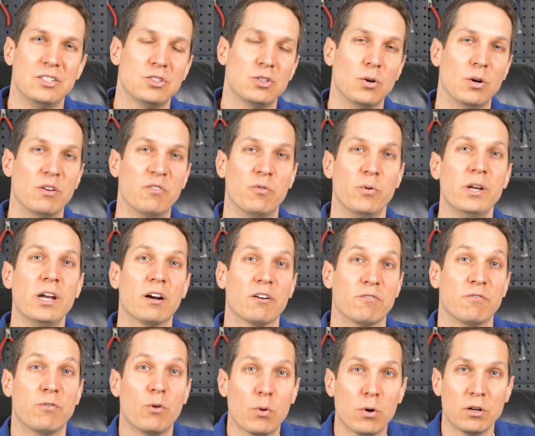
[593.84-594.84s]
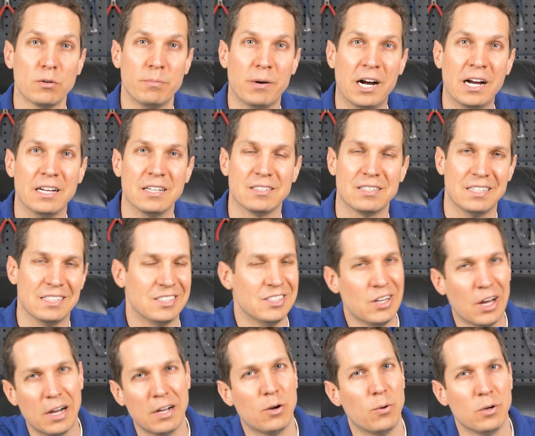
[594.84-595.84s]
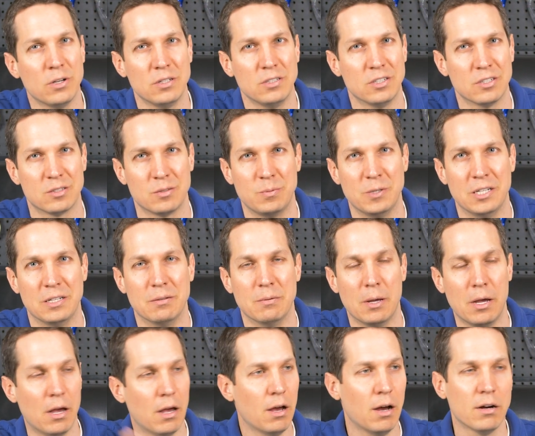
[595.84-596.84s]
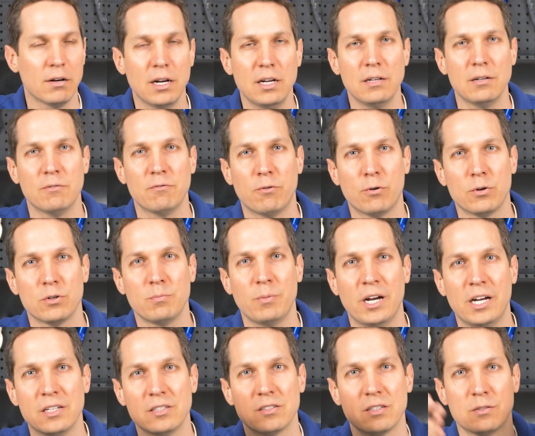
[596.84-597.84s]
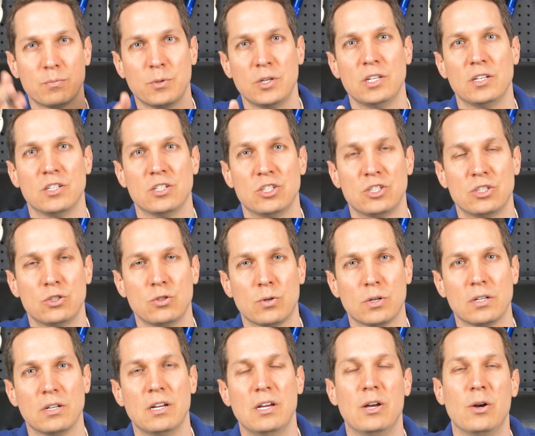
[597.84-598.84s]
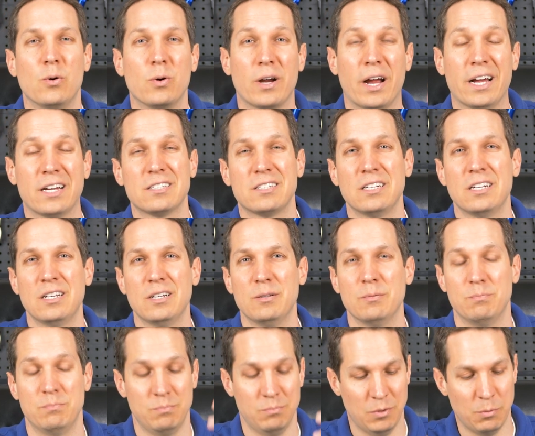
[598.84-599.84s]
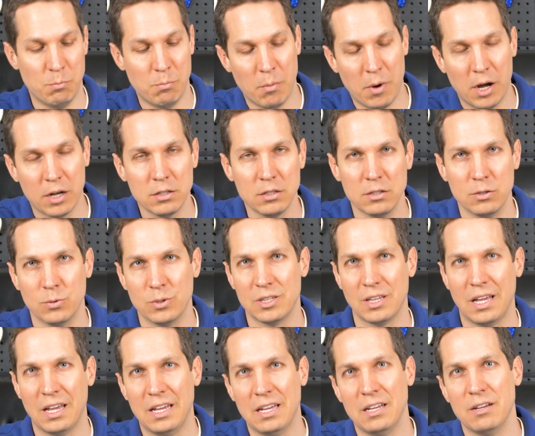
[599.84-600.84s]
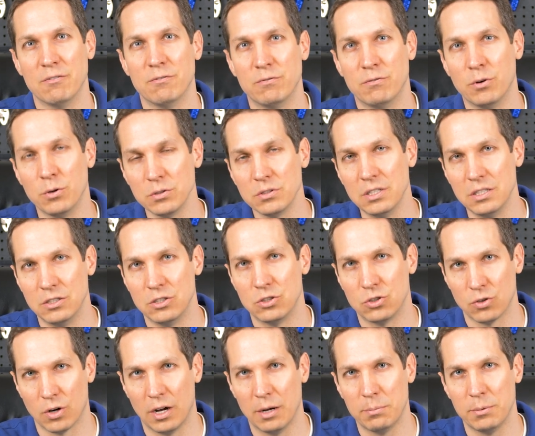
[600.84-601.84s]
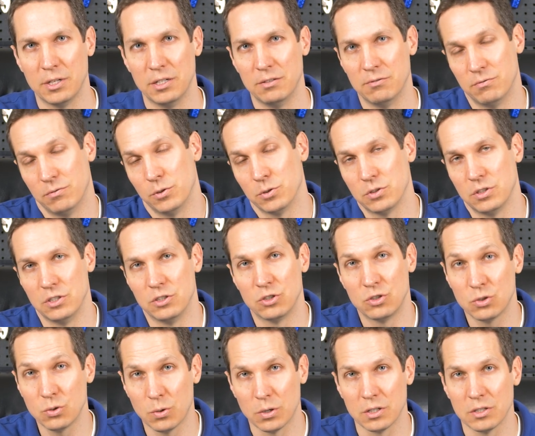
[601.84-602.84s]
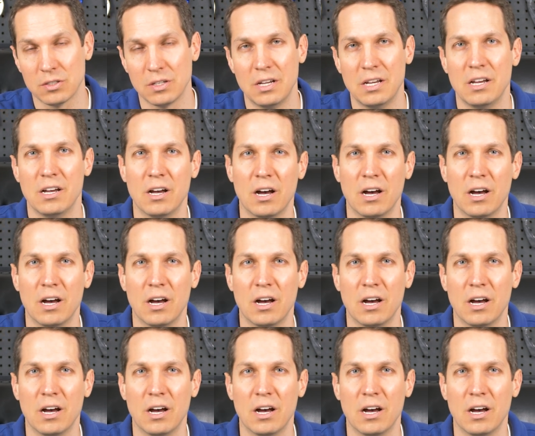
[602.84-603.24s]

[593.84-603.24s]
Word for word: So if we are forward biased, it's not going to just be, all right, forward bias, let's put in a short. We're actually gonna model it with a voltage drop, a voltage source